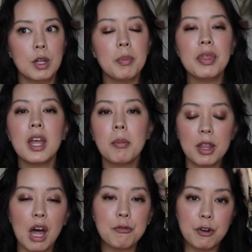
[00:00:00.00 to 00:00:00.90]
We've been thinking
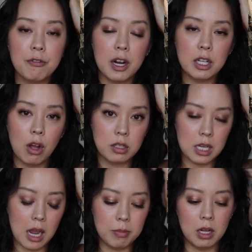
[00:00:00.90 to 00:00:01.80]
about that for a very long
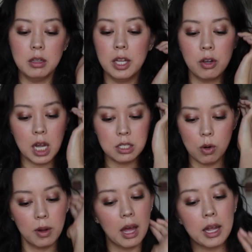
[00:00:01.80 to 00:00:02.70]
time, and I'll let you guys
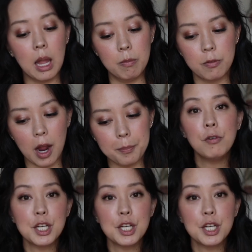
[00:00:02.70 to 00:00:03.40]
know where that came from.